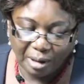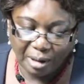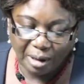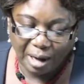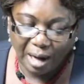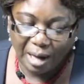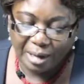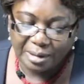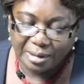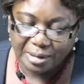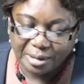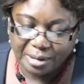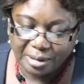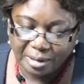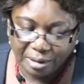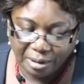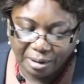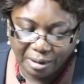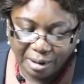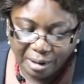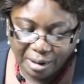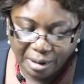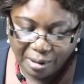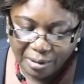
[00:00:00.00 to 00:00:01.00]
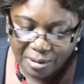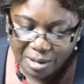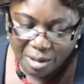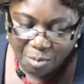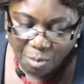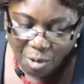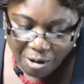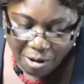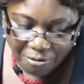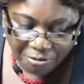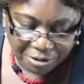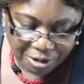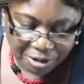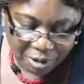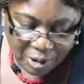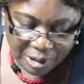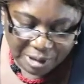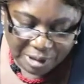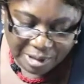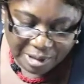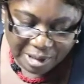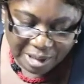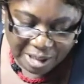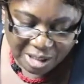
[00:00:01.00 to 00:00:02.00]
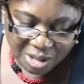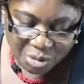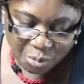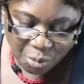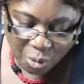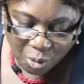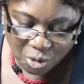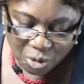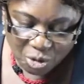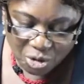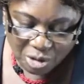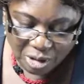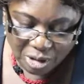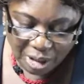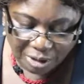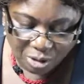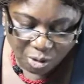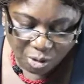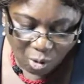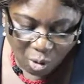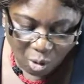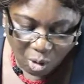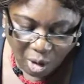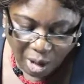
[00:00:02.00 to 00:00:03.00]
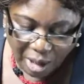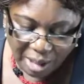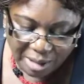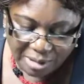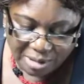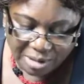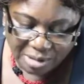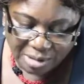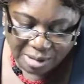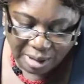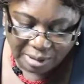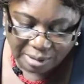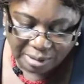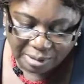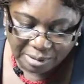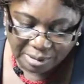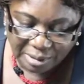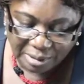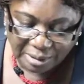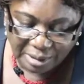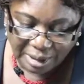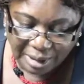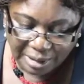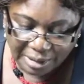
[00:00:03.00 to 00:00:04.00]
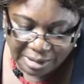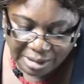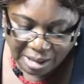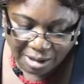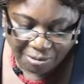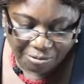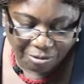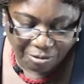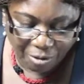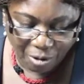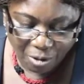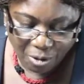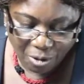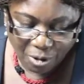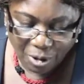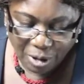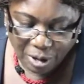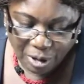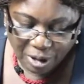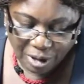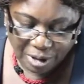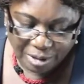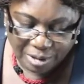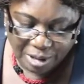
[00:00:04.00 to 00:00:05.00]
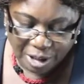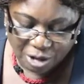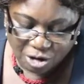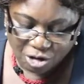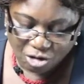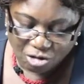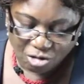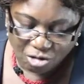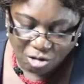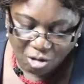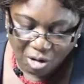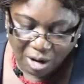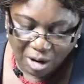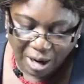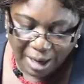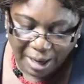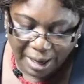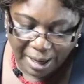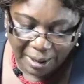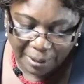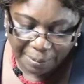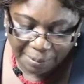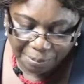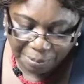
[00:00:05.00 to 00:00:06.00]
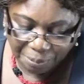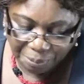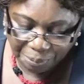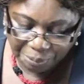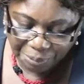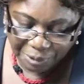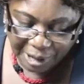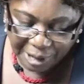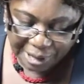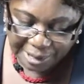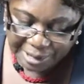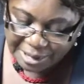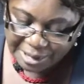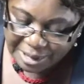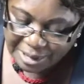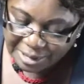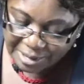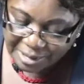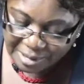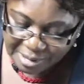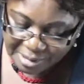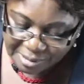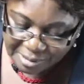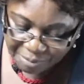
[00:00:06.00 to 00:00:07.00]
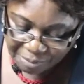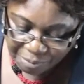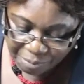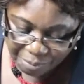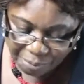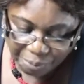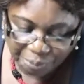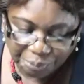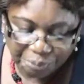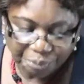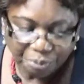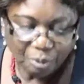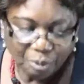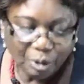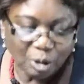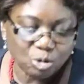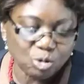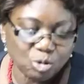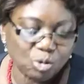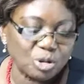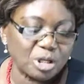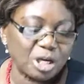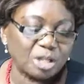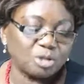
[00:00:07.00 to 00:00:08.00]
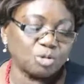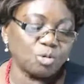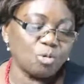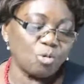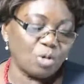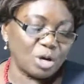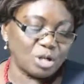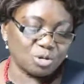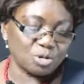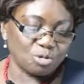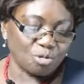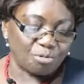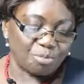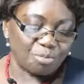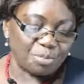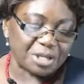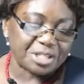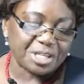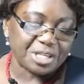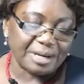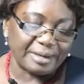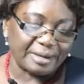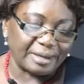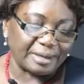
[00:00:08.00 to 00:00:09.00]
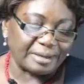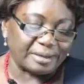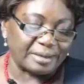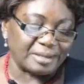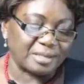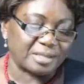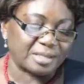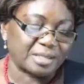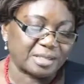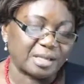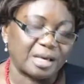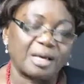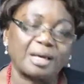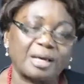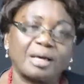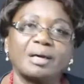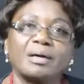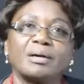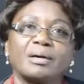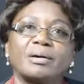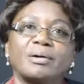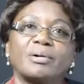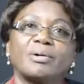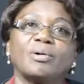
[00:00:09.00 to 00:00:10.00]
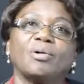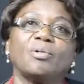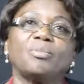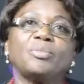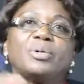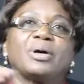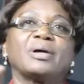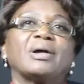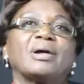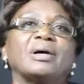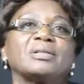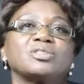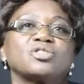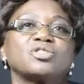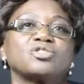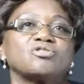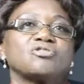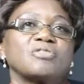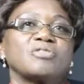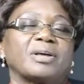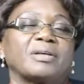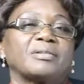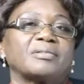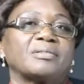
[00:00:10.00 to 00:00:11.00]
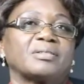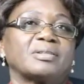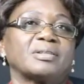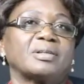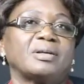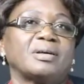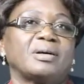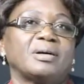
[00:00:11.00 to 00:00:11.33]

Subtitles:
And the more frequent the response that occurs at the interval, the stronger it is. So there are two ways of measuring this operant strength.